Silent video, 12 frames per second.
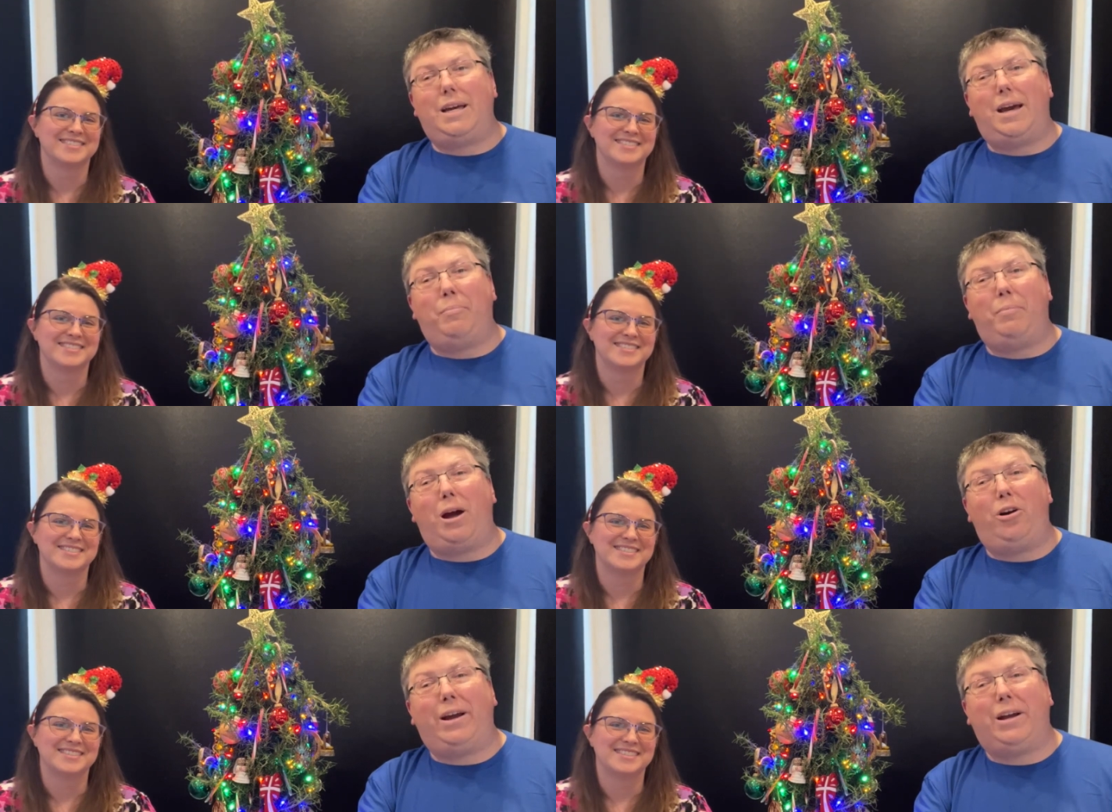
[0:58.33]
Speaker 1: Yeah,
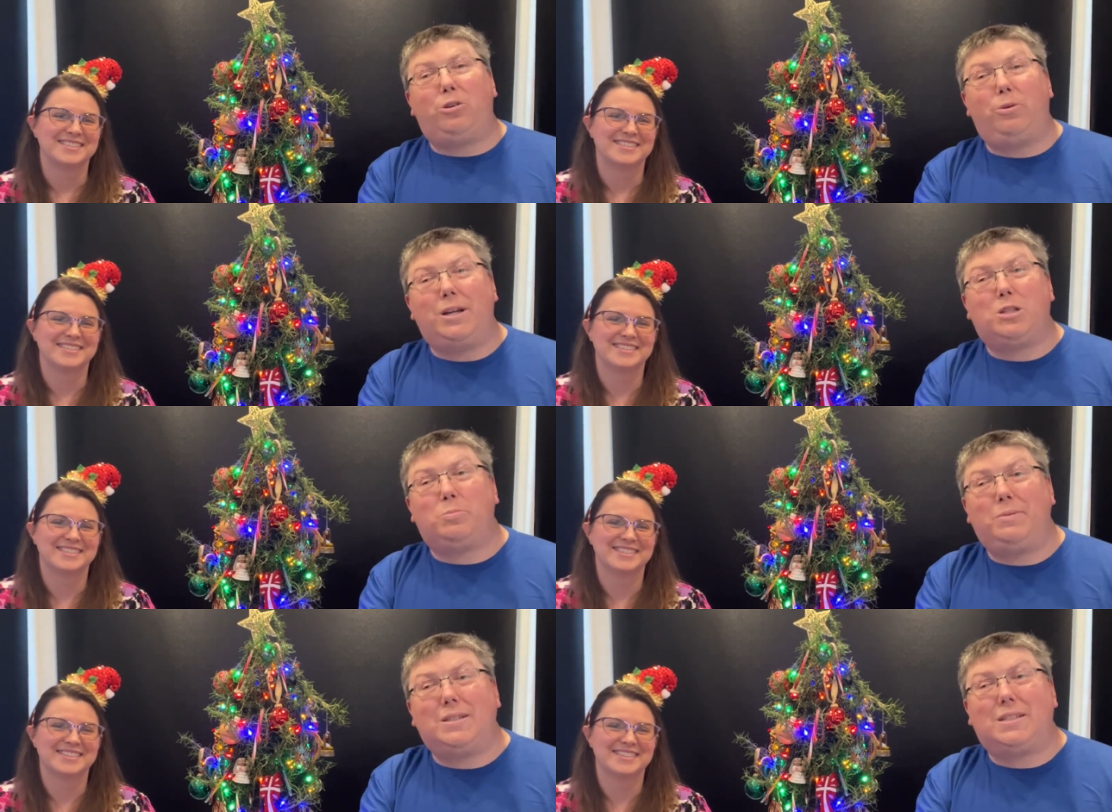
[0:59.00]
Merry
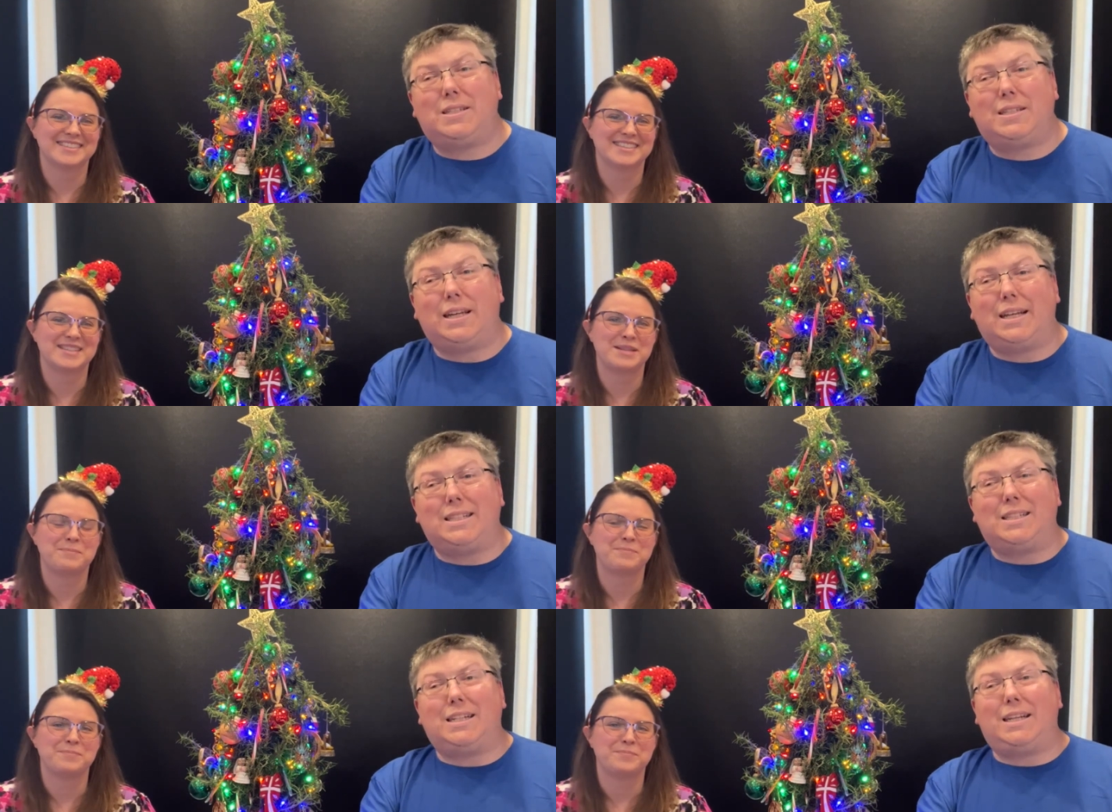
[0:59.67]
Christmas.
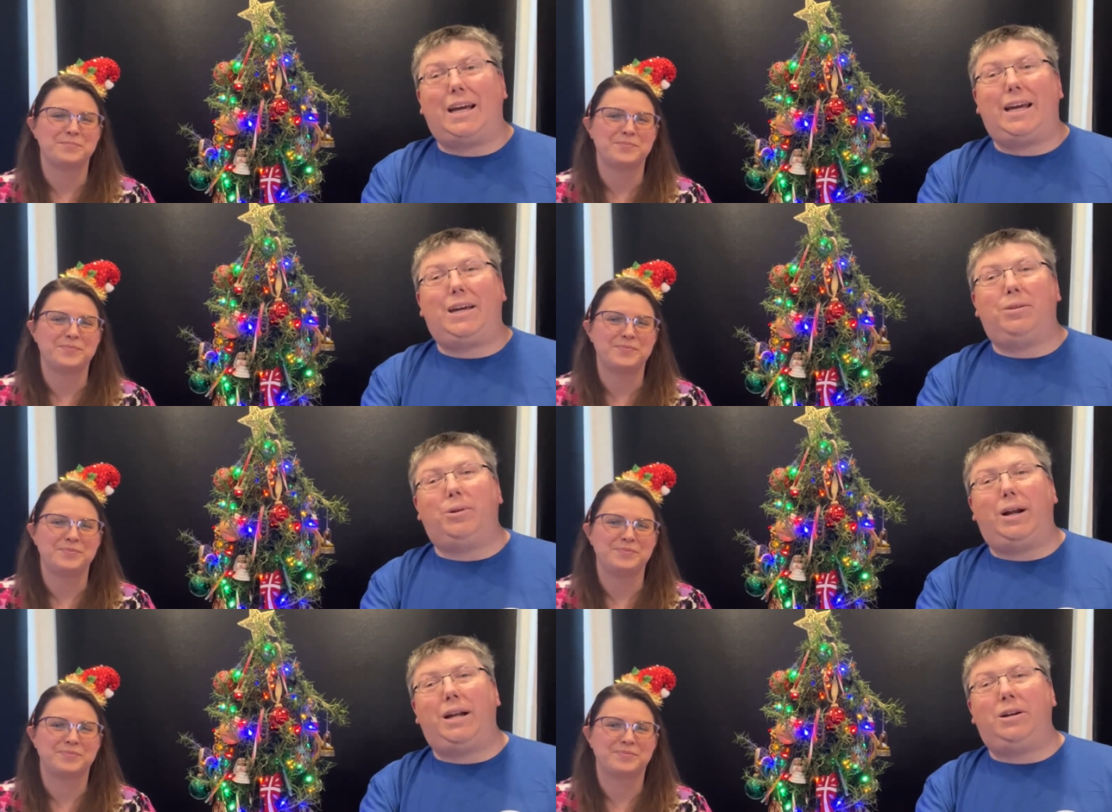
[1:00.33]
Today
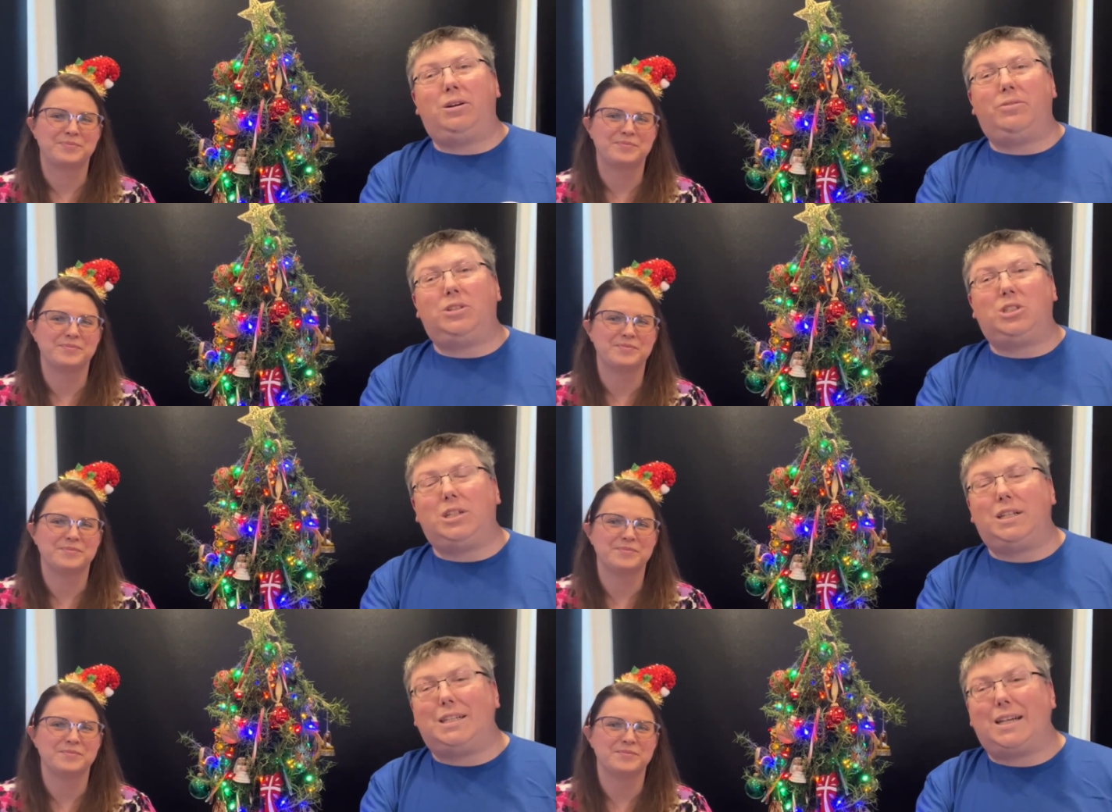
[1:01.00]
we're heading over
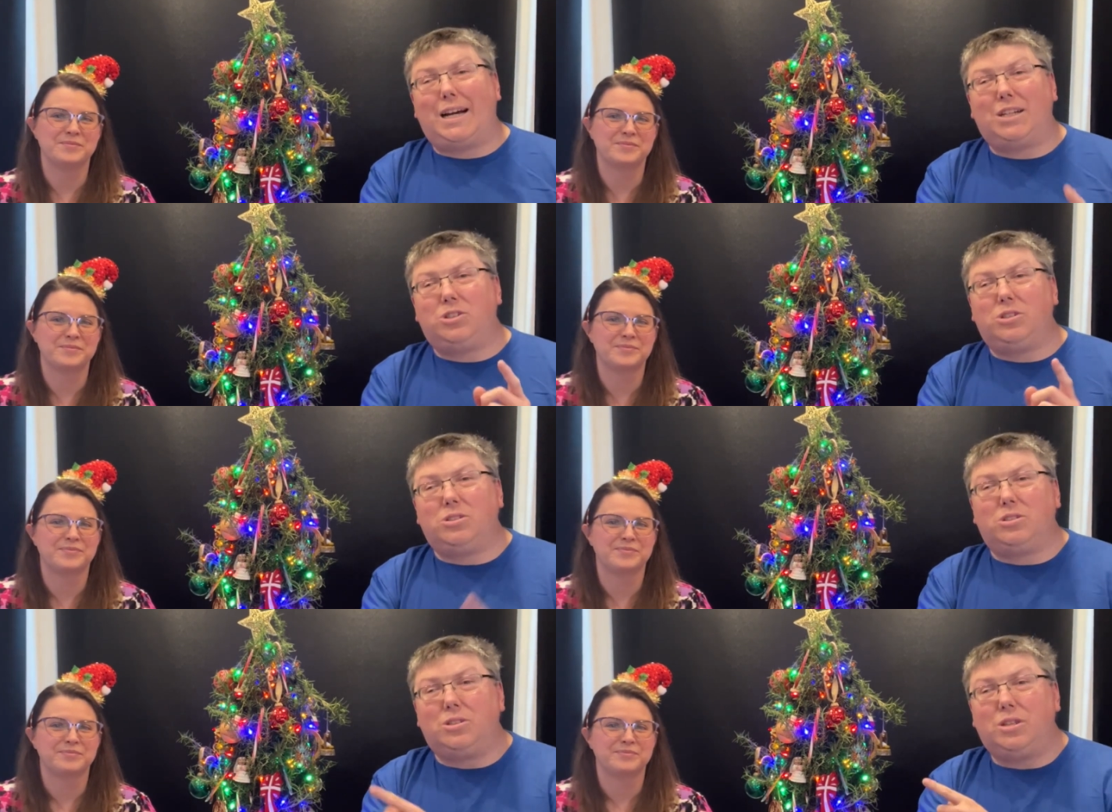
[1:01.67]
to
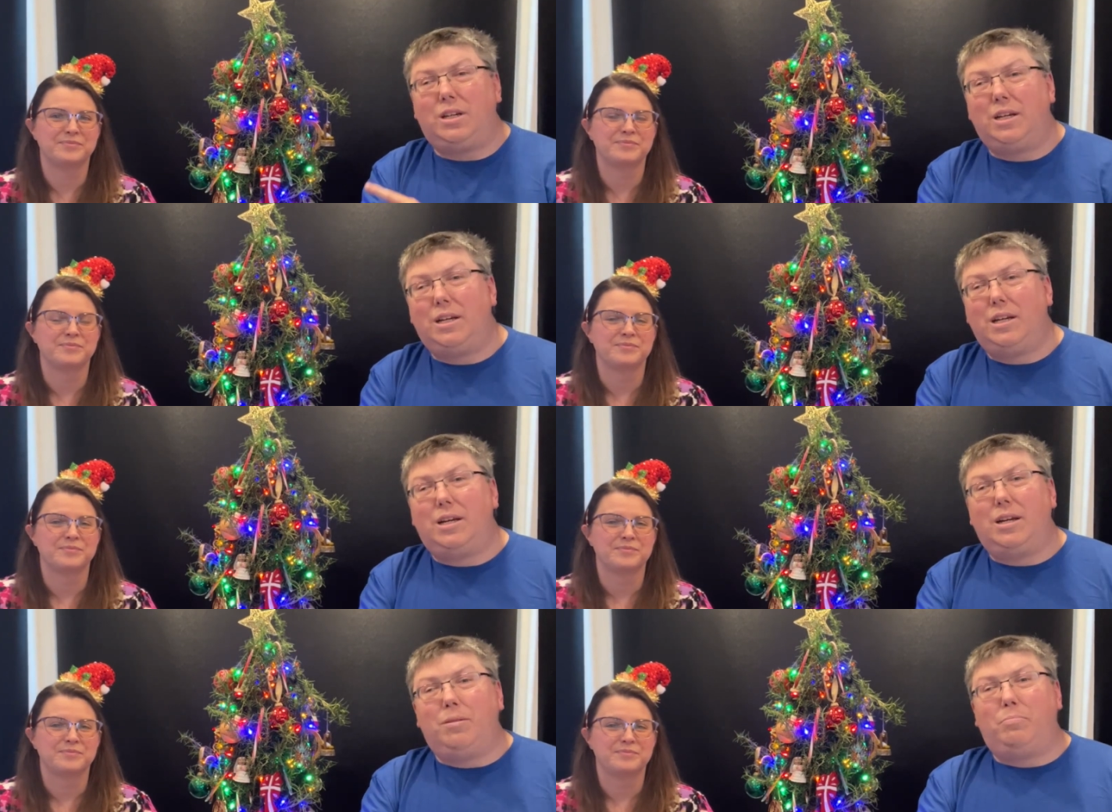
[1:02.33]
Natasha's
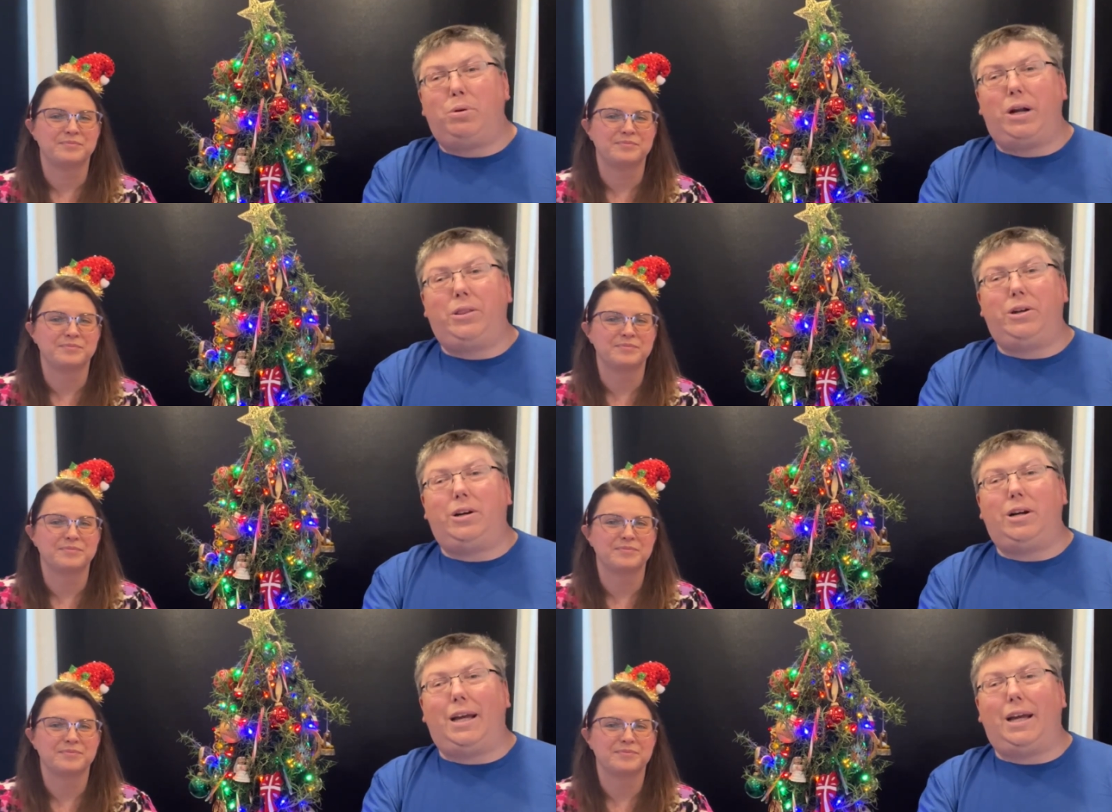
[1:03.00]
brother